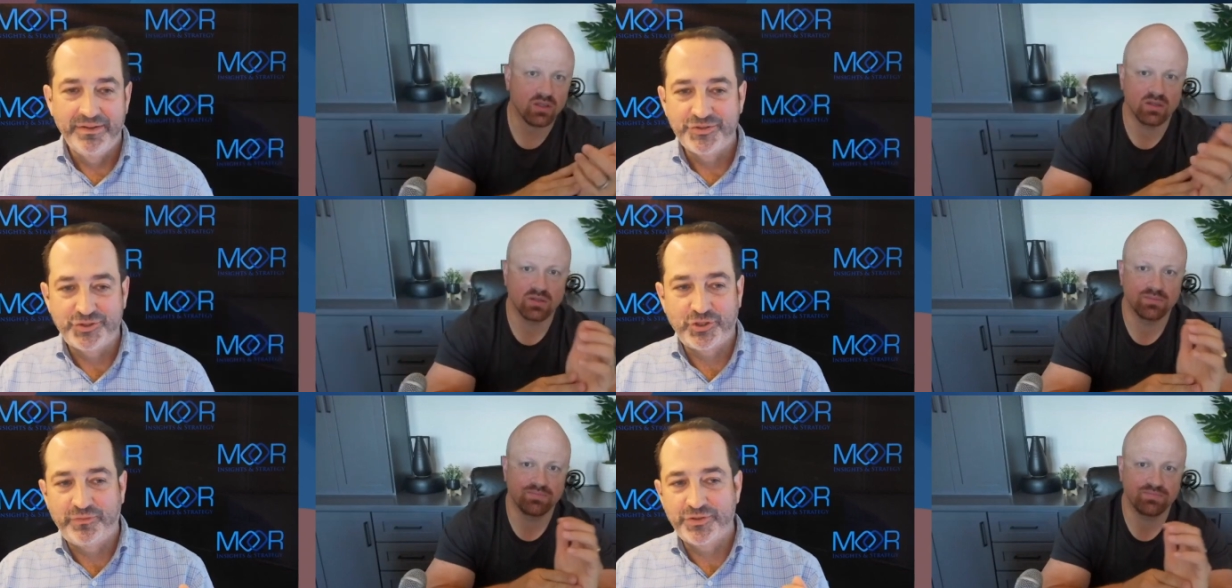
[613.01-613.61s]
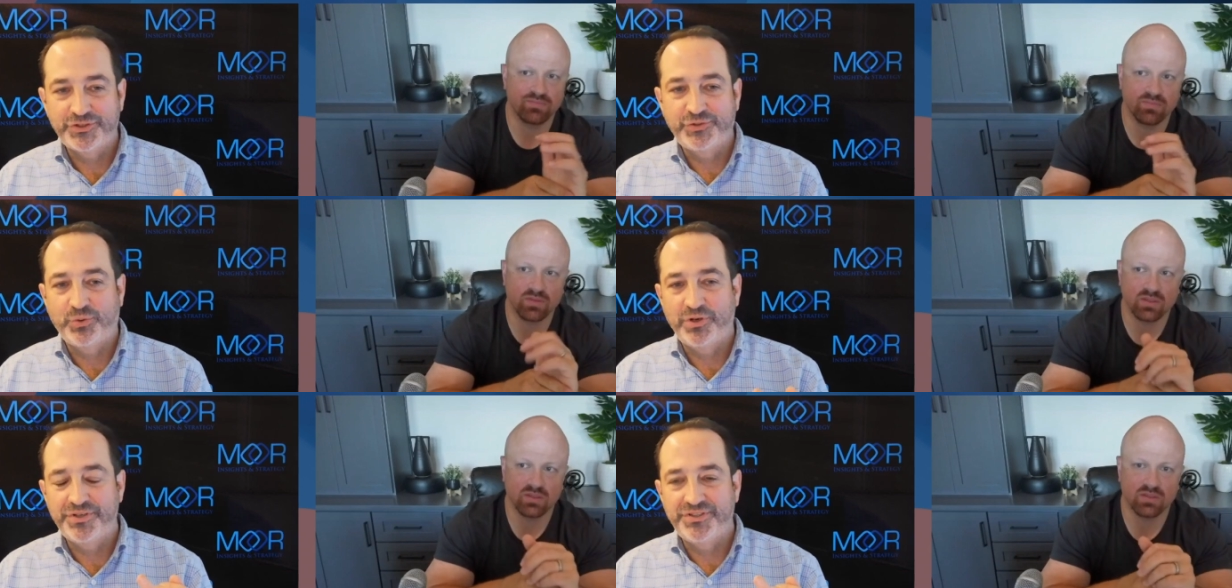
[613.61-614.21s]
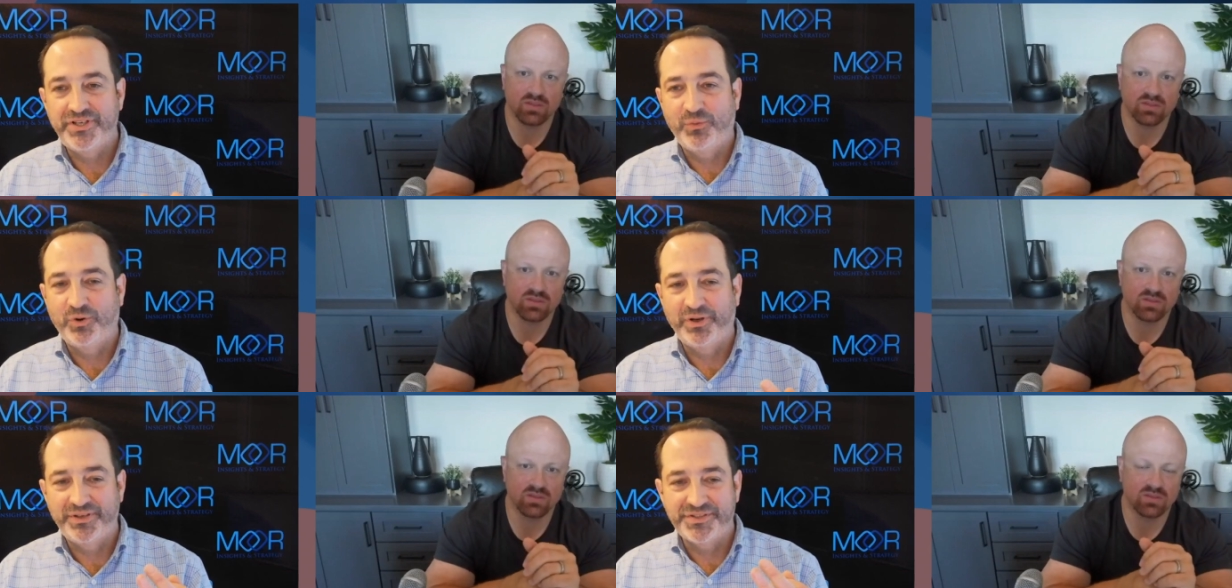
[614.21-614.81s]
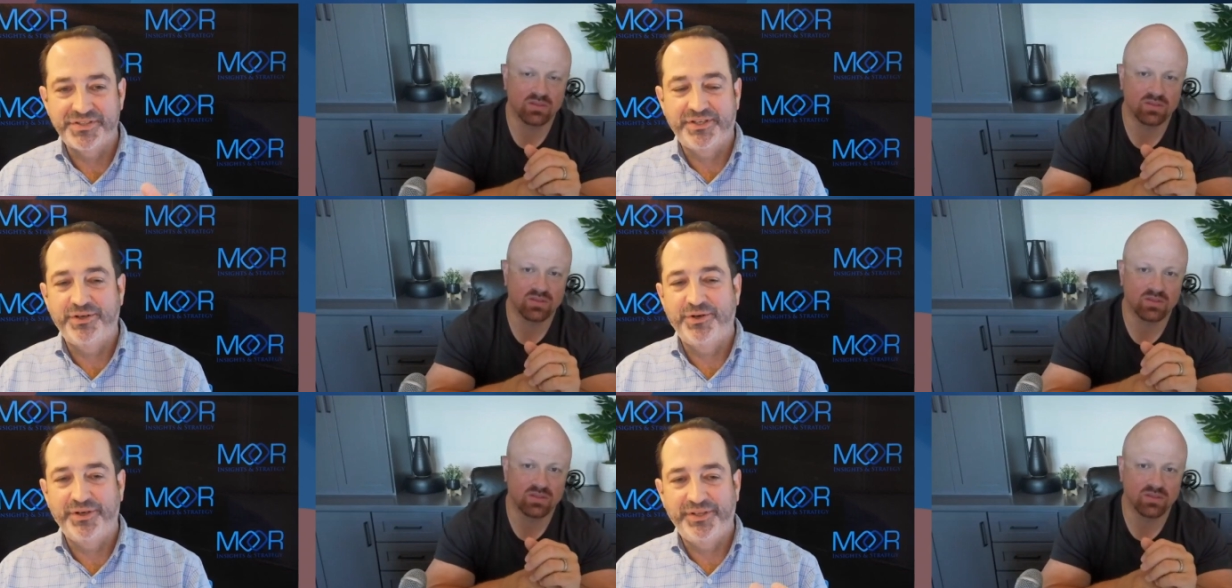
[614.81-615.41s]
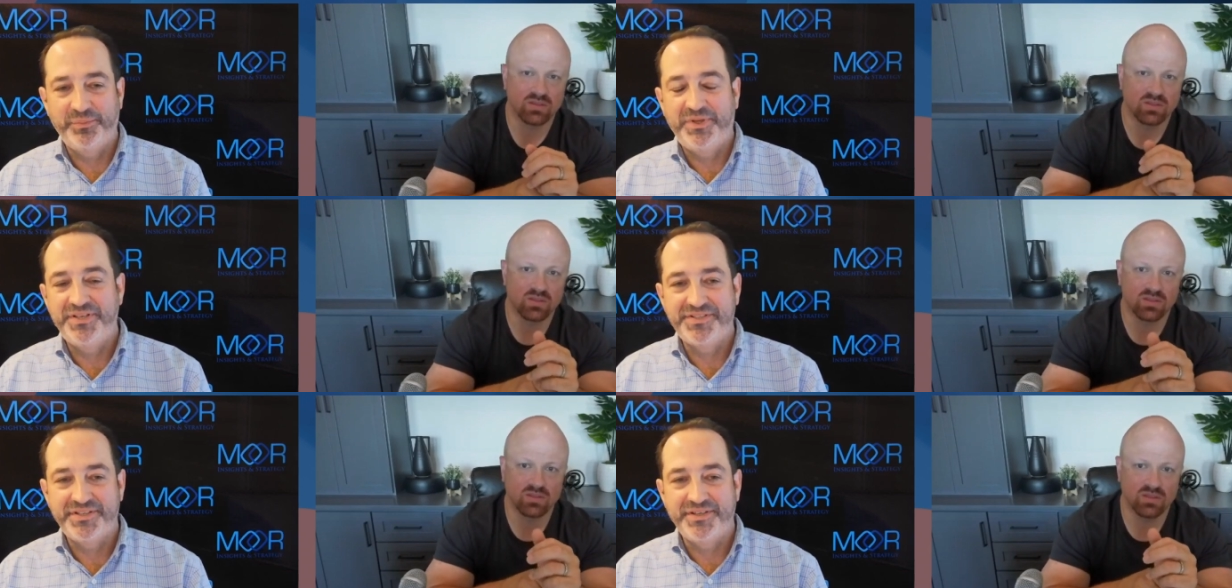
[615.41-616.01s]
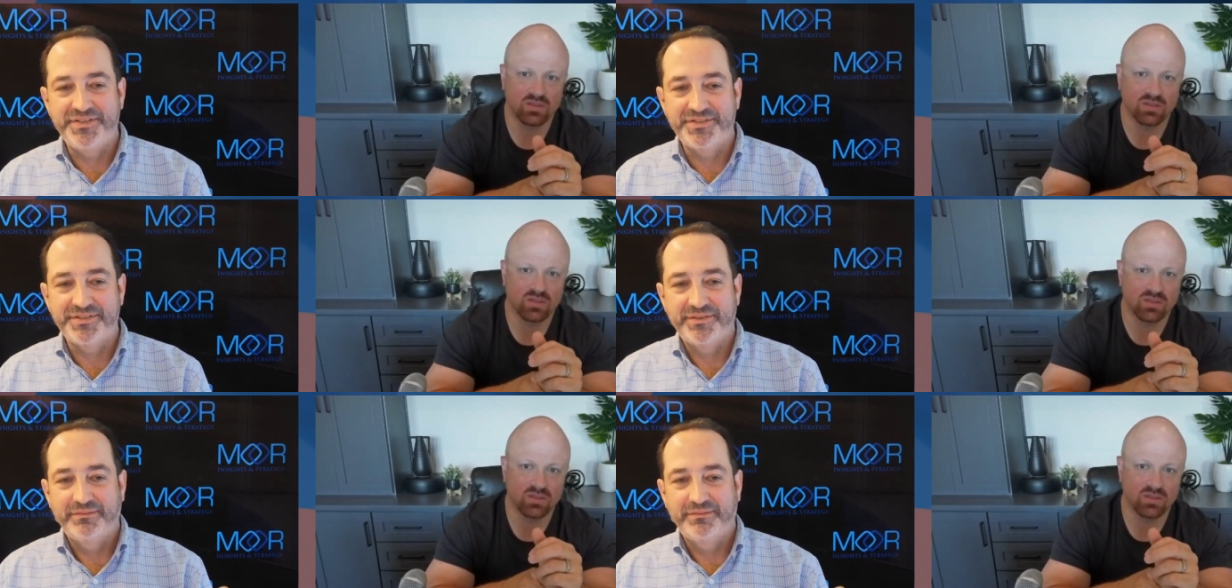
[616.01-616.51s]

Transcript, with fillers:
Speaker 1: server storage, networking, security, and PCs.